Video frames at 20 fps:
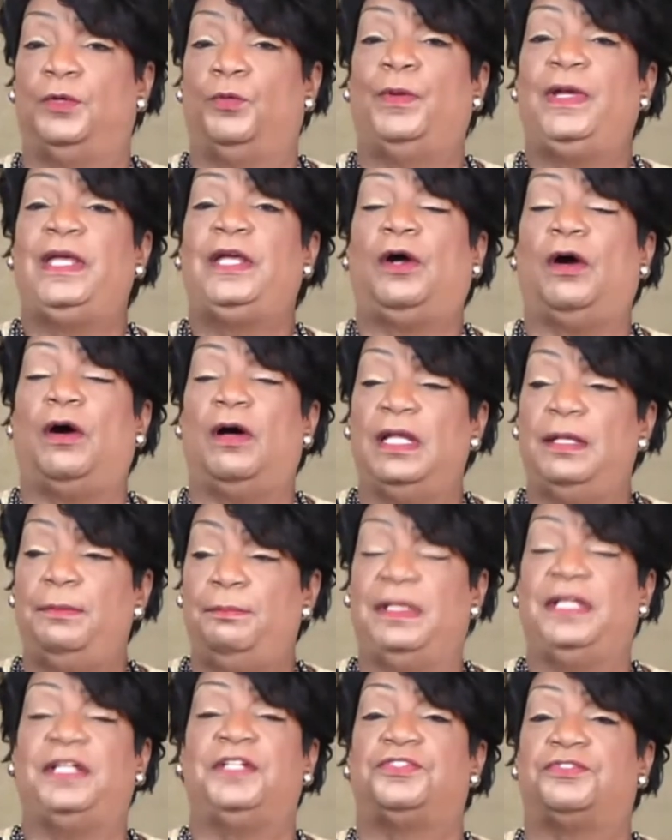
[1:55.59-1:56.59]
We call
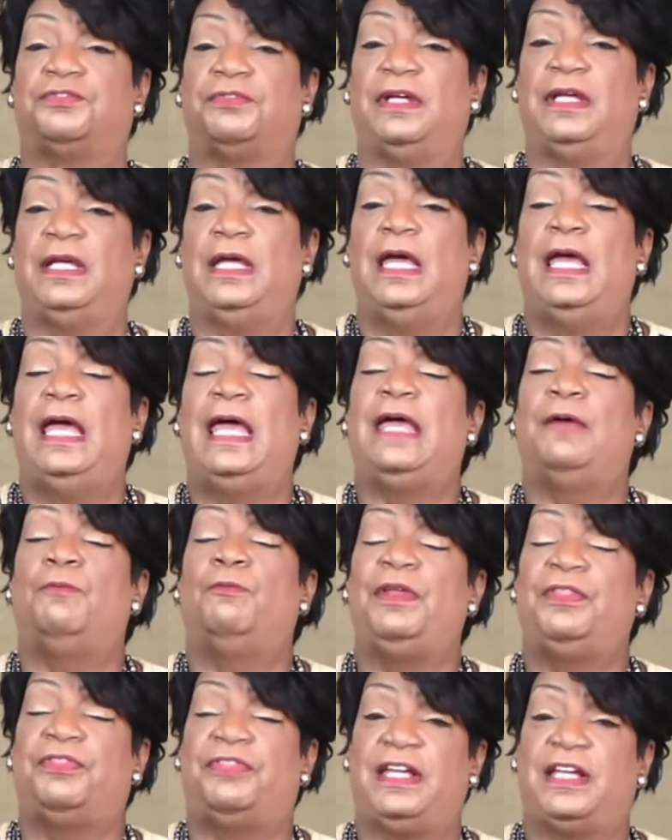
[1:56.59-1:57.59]
it ministry
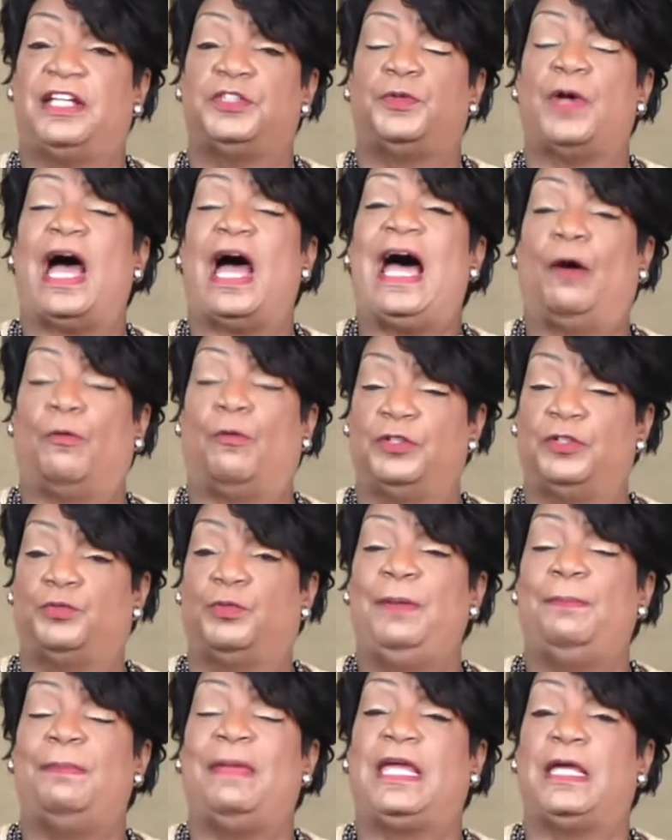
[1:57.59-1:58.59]
and we think it's ours.
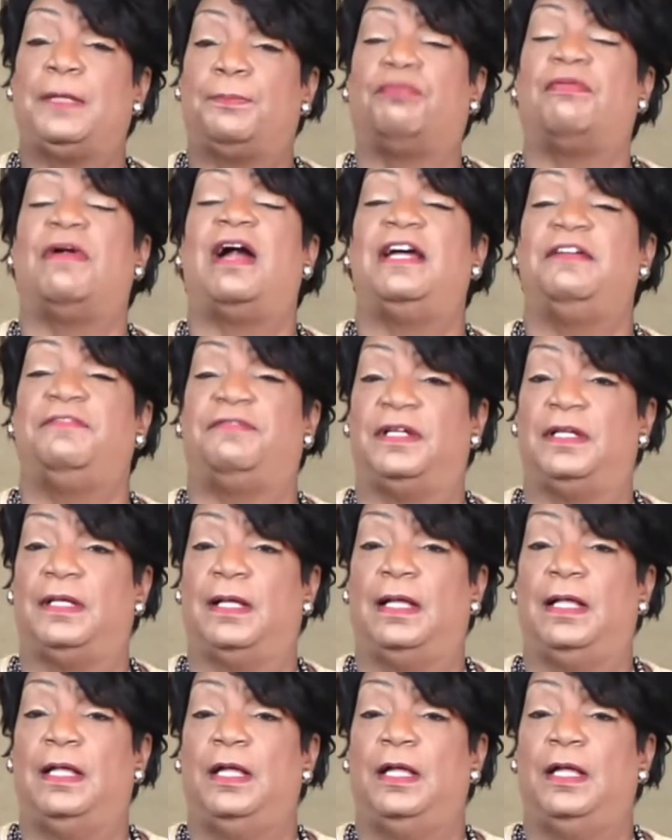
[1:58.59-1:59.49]
We make it private.